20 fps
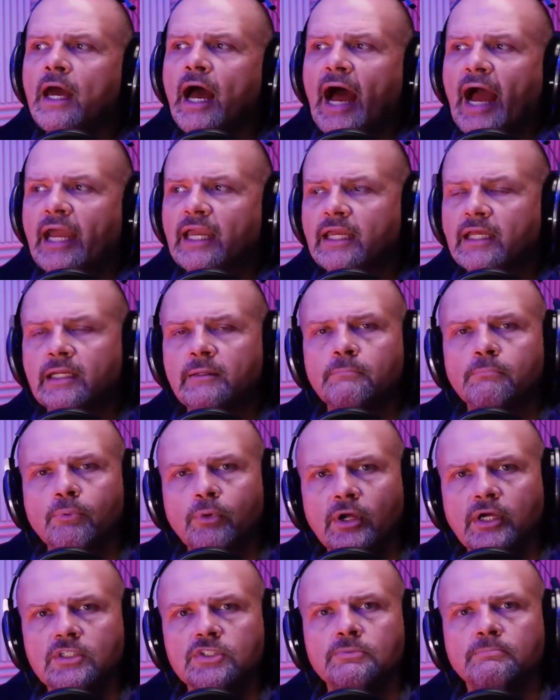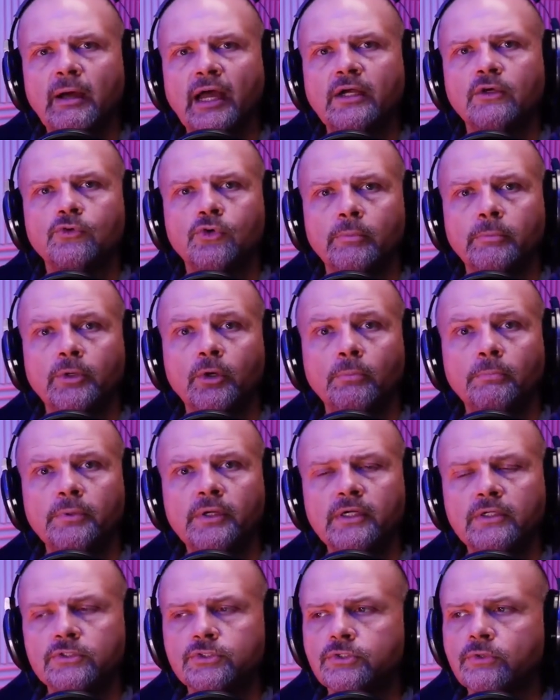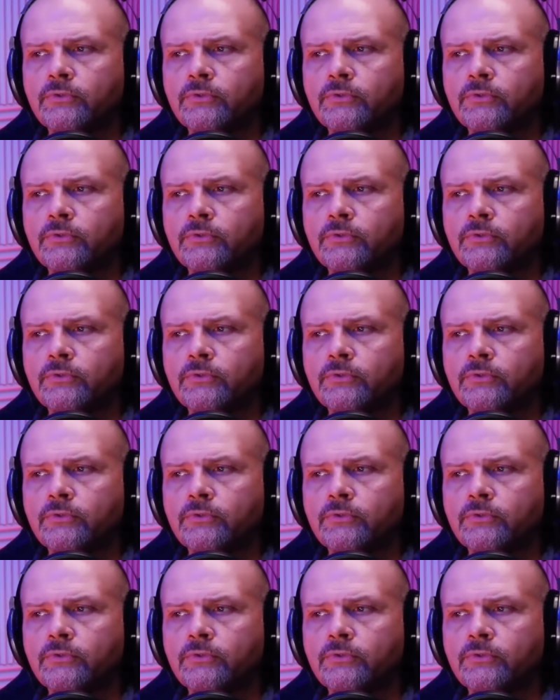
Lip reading: I can impress my criminal peers.